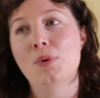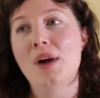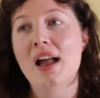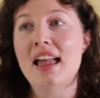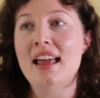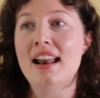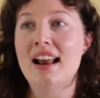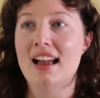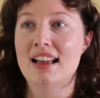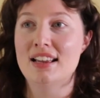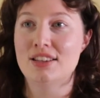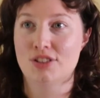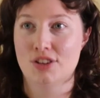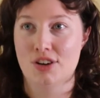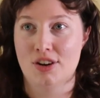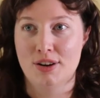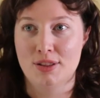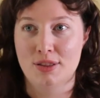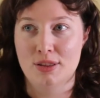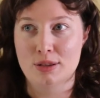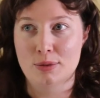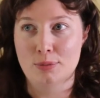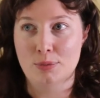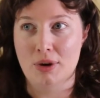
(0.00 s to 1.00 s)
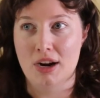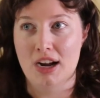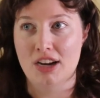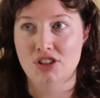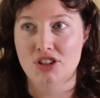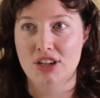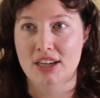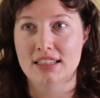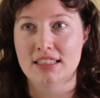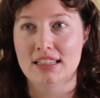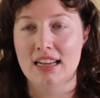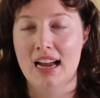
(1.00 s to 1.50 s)
when I started this
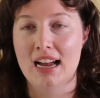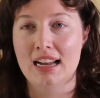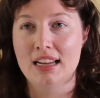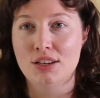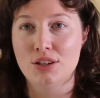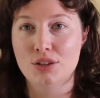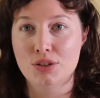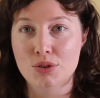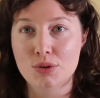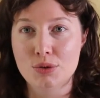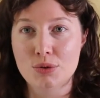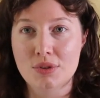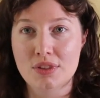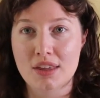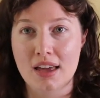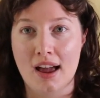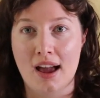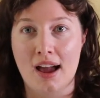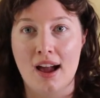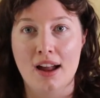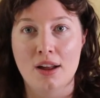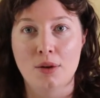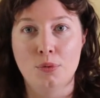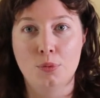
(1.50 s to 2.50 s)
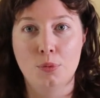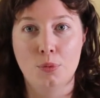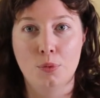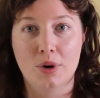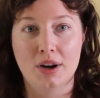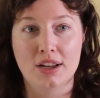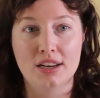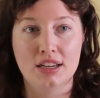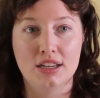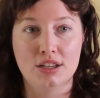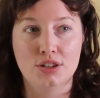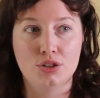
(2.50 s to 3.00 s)
project, I knew that I
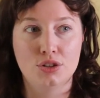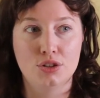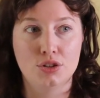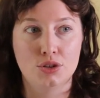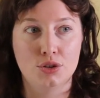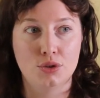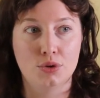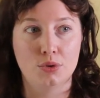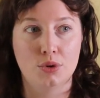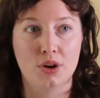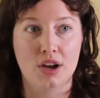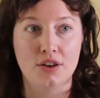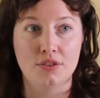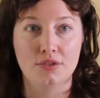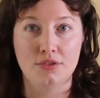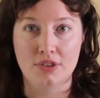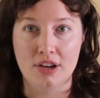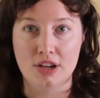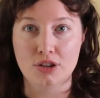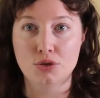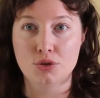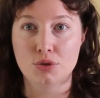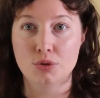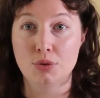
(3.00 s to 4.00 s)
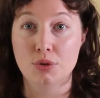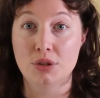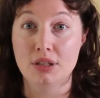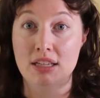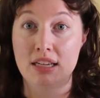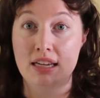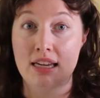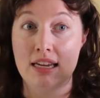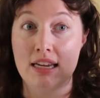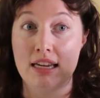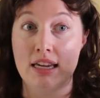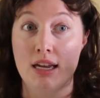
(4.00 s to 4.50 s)
wanted to
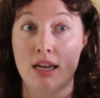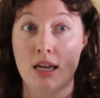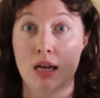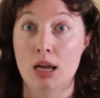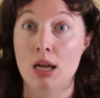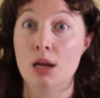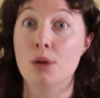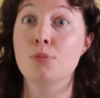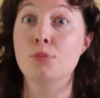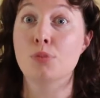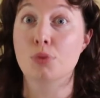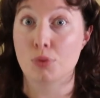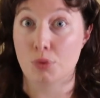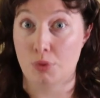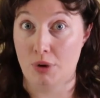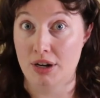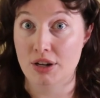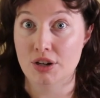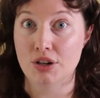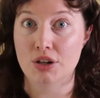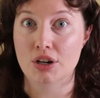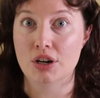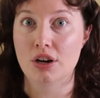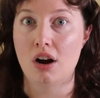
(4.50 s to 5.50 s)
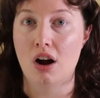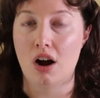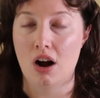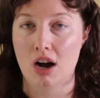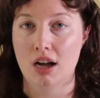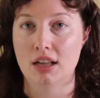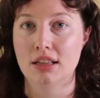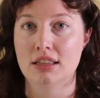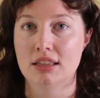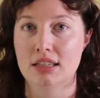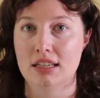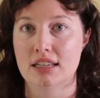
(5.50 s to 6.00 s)
eventually embroider
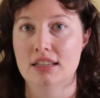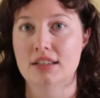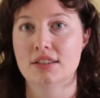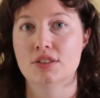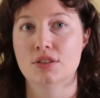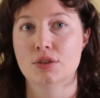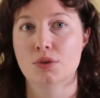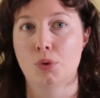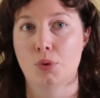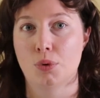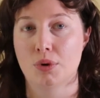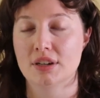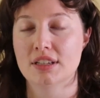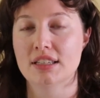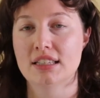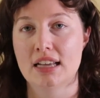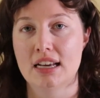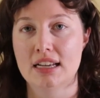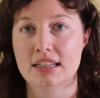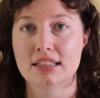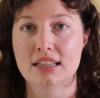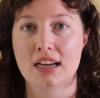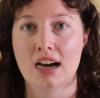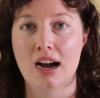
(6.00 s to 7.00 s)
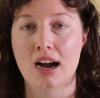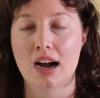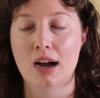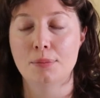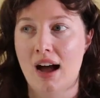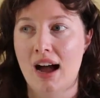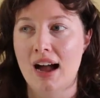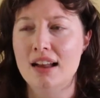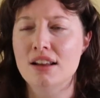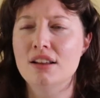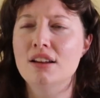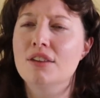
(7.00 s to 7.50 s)
on this corset top.
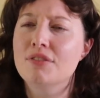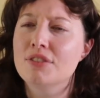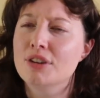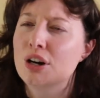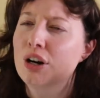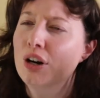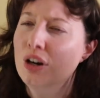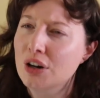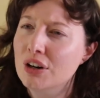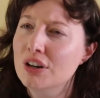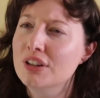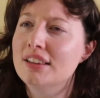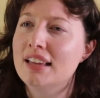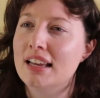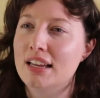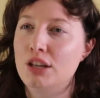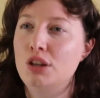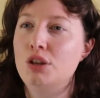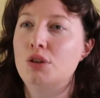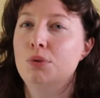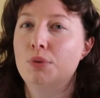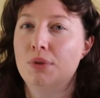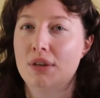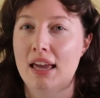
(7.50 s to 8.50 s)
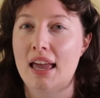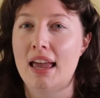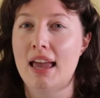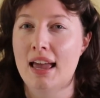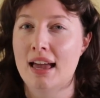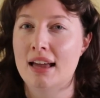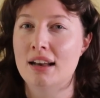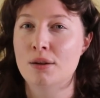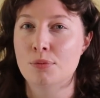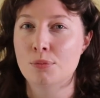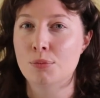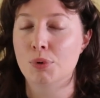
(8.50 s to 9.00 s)
I've heard that you
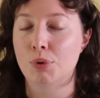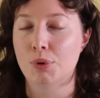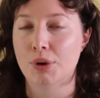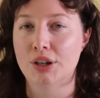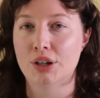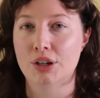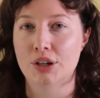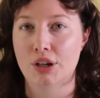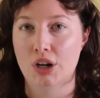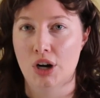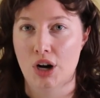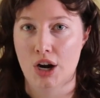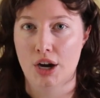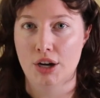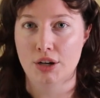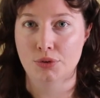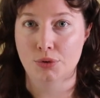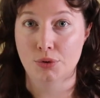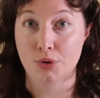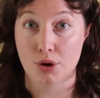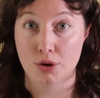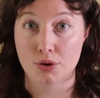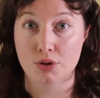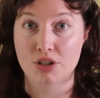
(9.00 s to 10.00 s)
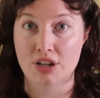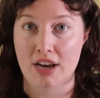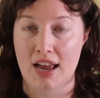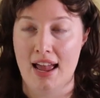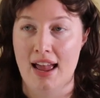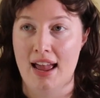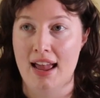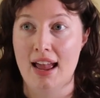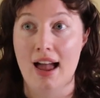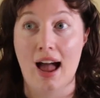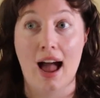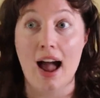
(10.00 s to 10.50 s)
can embroider on
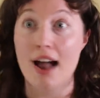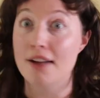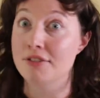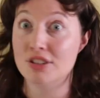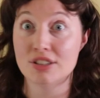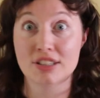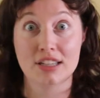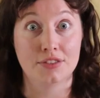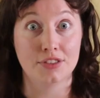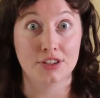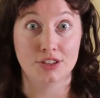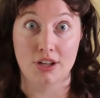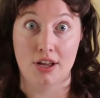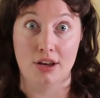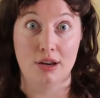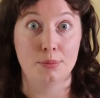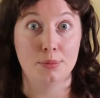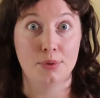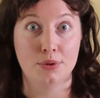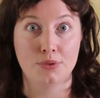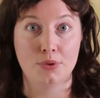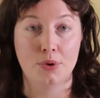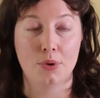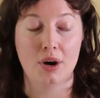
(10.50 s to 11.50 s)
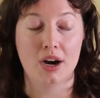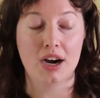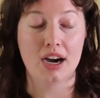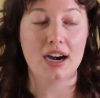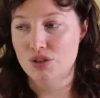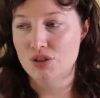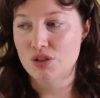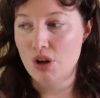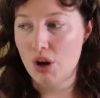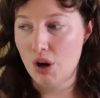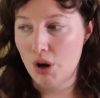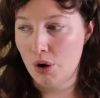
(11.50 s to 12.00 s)
crochet. I've just never done it before.
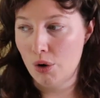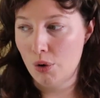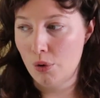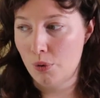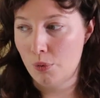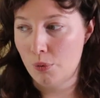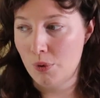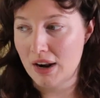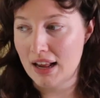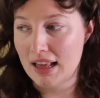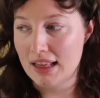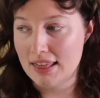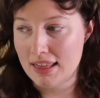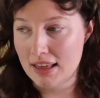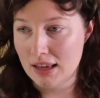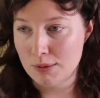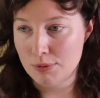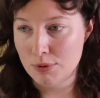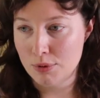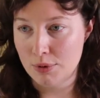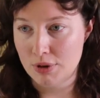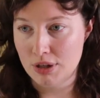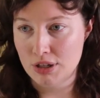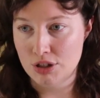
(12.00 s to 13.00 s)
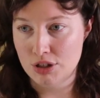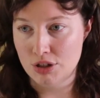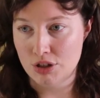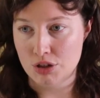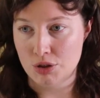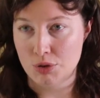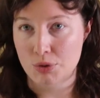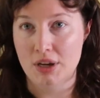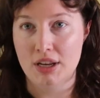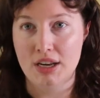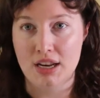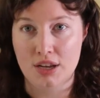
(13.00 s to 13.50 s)
So what I think I'm going to
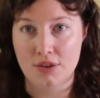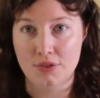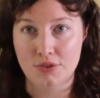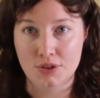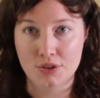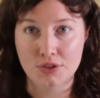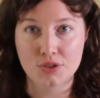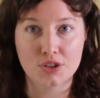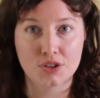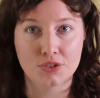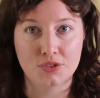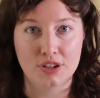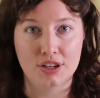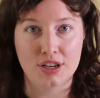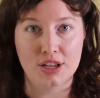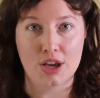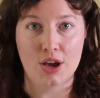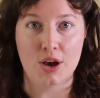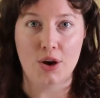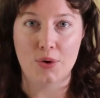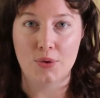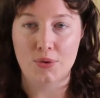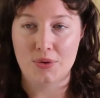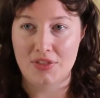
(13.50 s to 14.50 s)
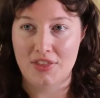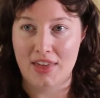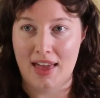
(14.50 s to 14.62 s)
do in a future video